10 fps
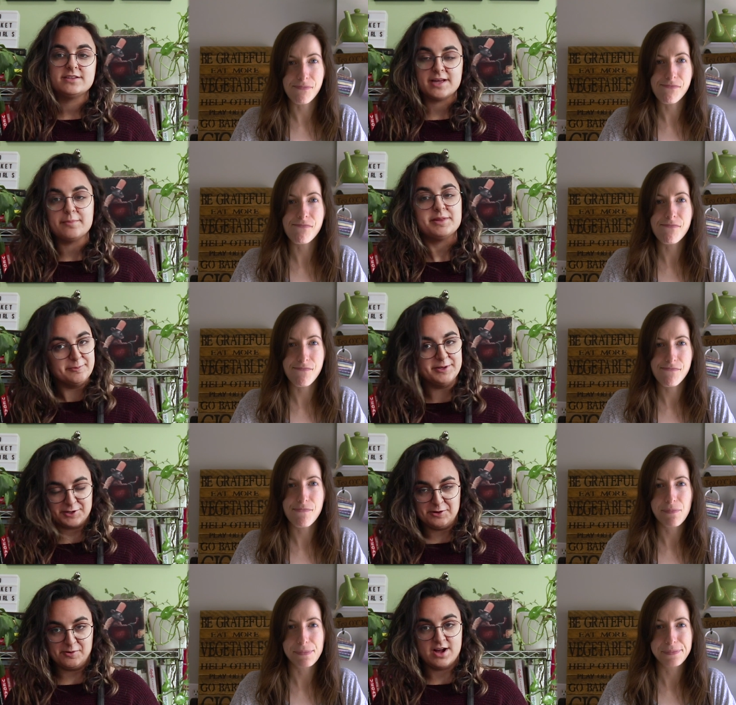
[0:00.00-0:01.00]
Speaker 1: something will
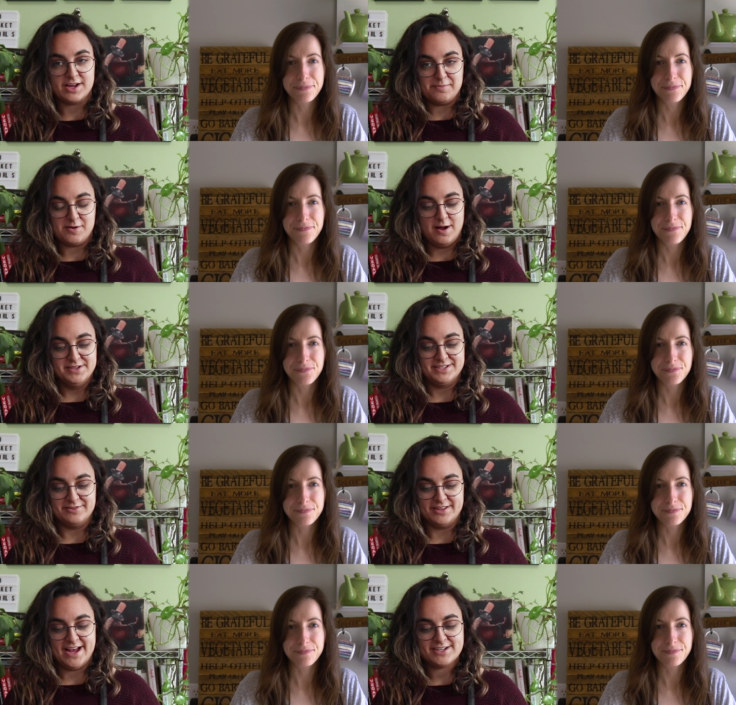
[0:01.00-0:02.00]
go wrong, I promise
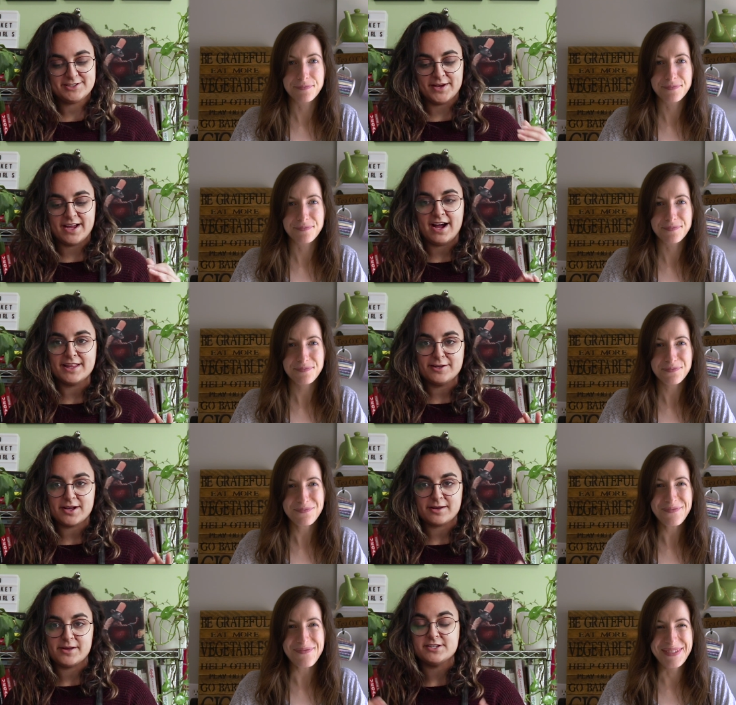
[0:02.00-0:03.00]
you that. So I highly
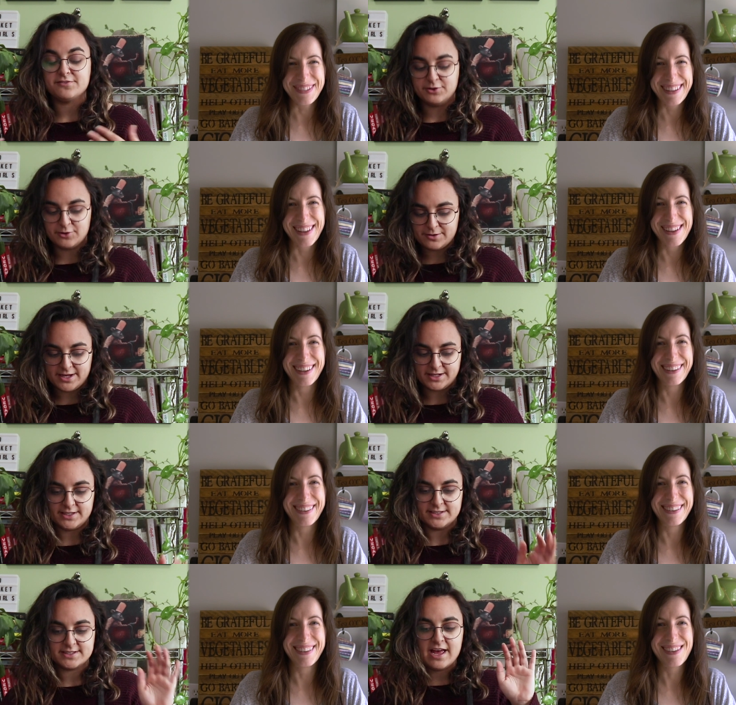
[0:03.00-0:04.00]
recommend if you go to make
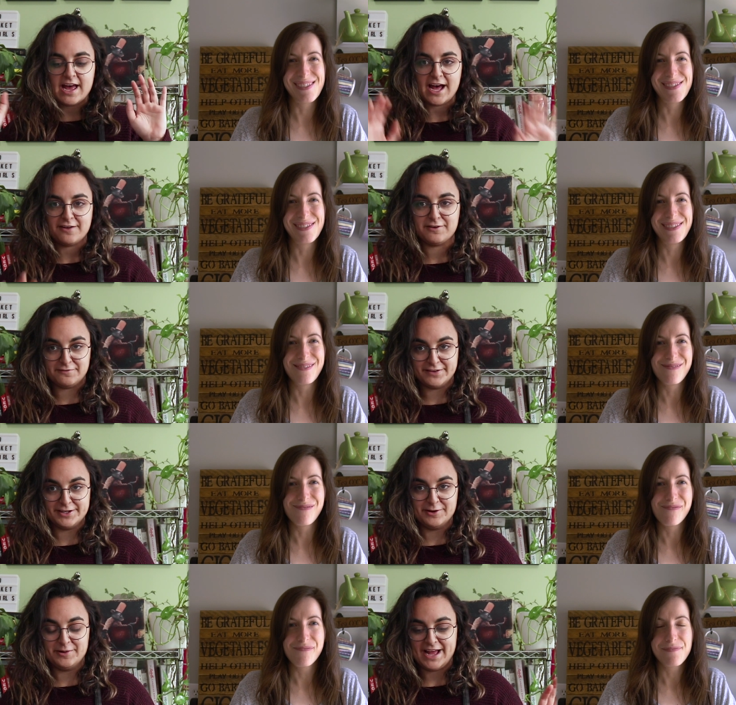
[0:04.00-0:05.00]
these, have our
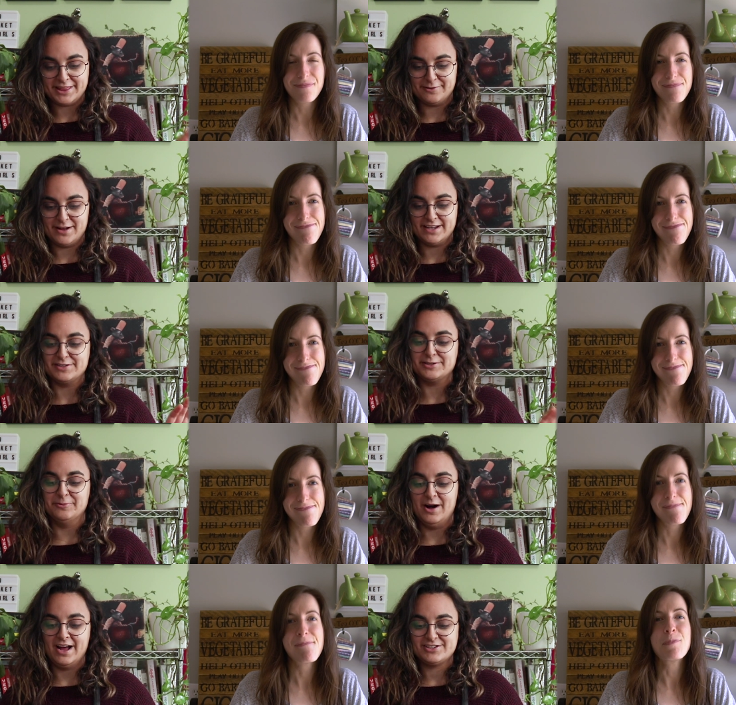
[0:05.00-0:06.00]
video at the ready to
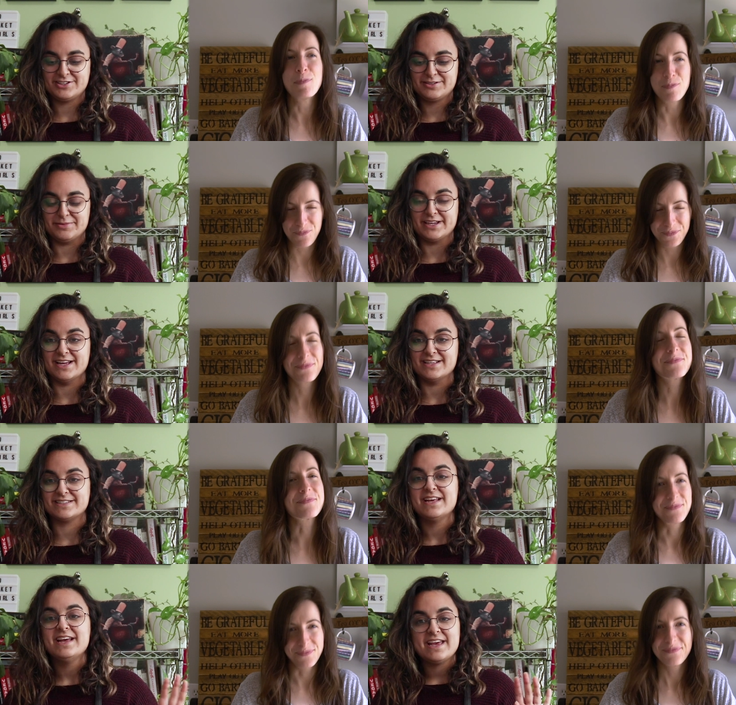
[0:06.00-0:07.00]
watch because
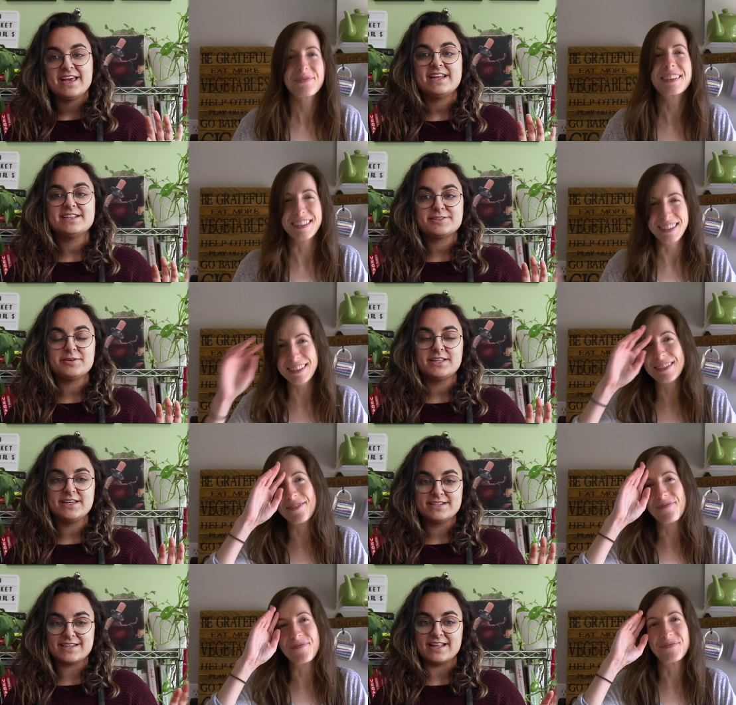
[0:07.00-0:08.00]
it is a really
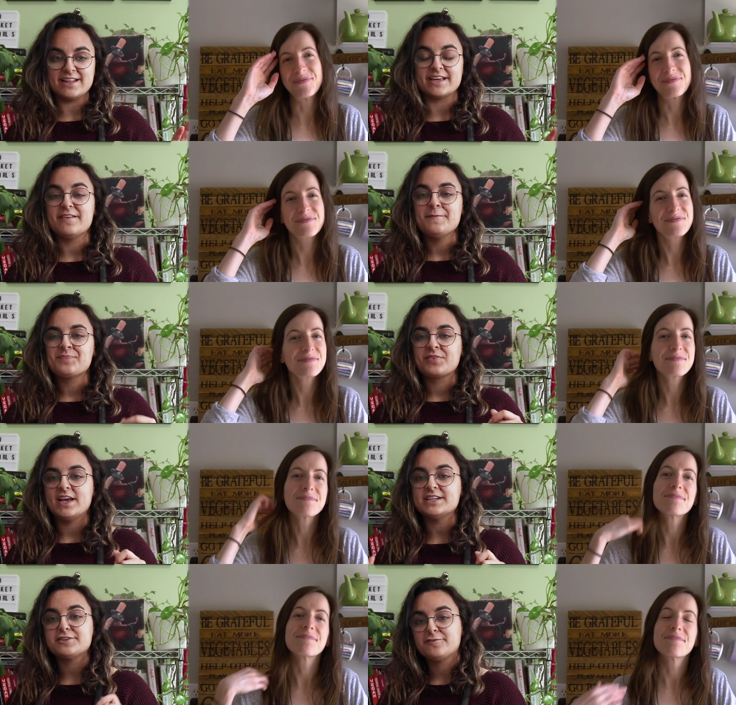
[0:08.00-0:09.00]
intense like
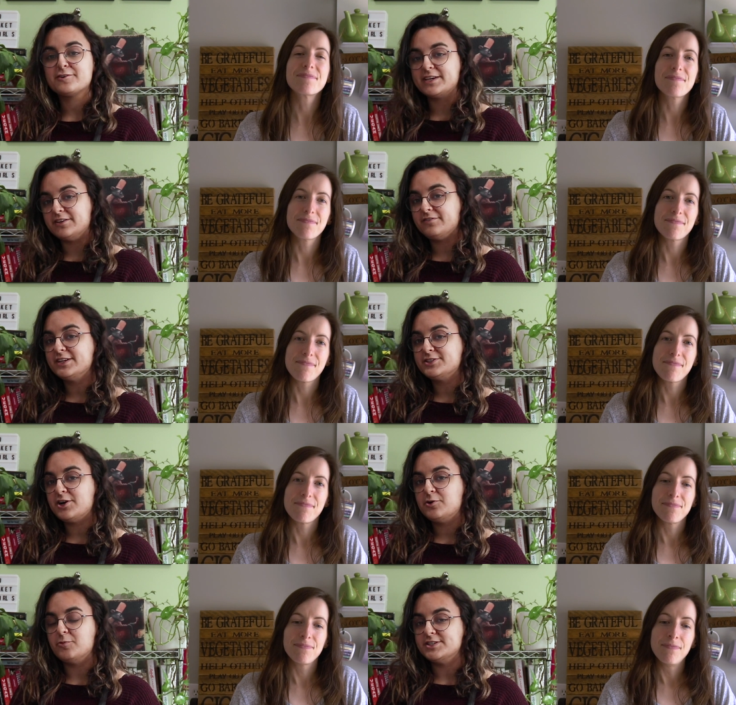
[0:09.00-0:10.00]
it's a forgiving
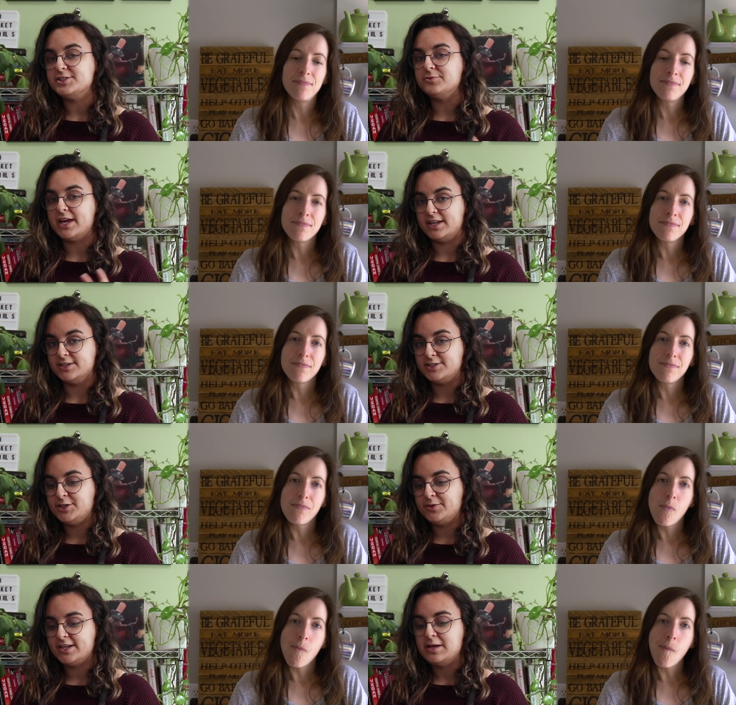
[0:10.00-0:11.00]
dough once you get
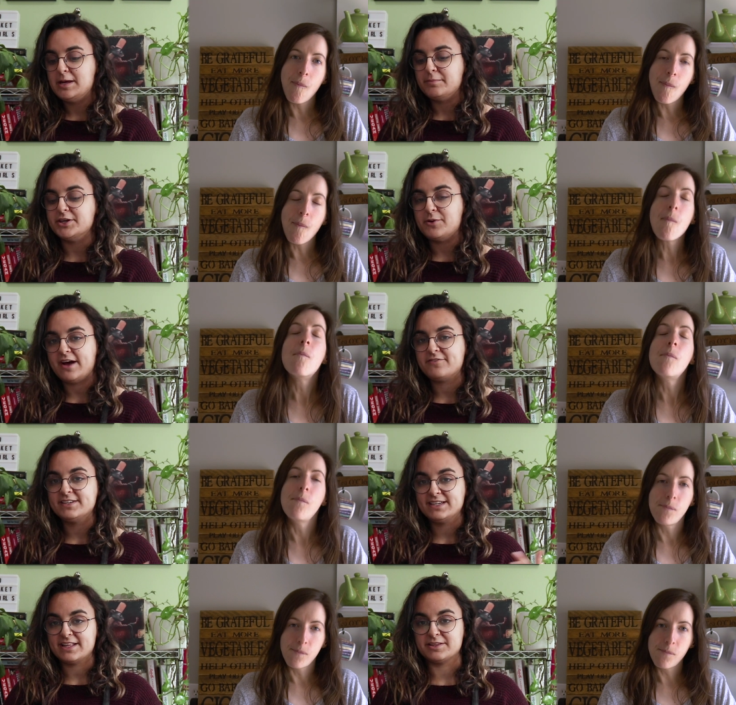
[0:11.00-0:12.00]
into it, but you have
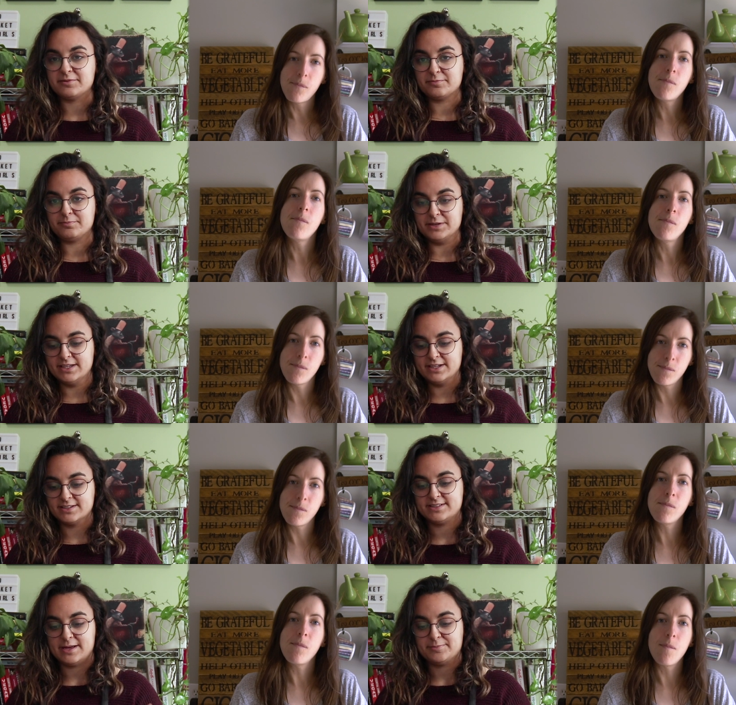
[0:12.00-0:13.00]
to get the beginning
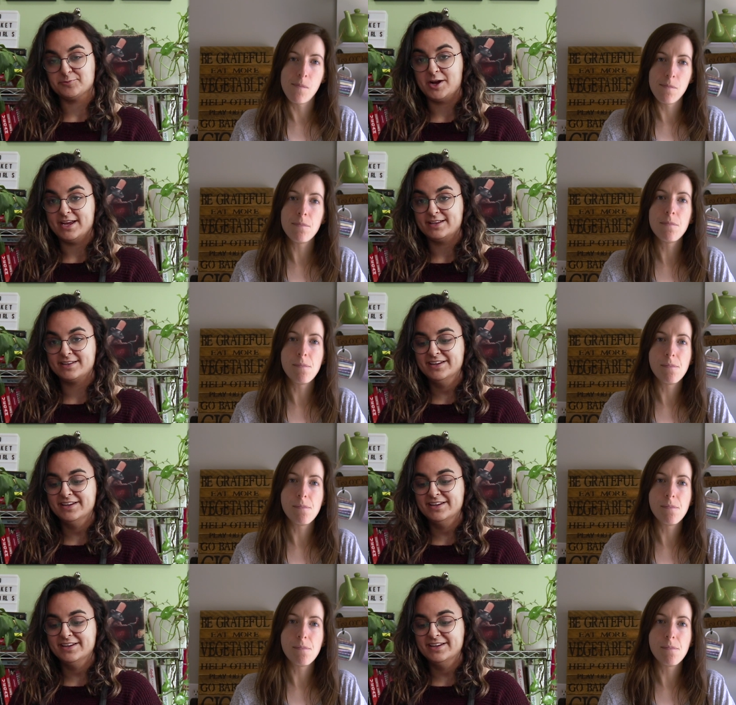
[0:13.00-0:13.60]
steps right.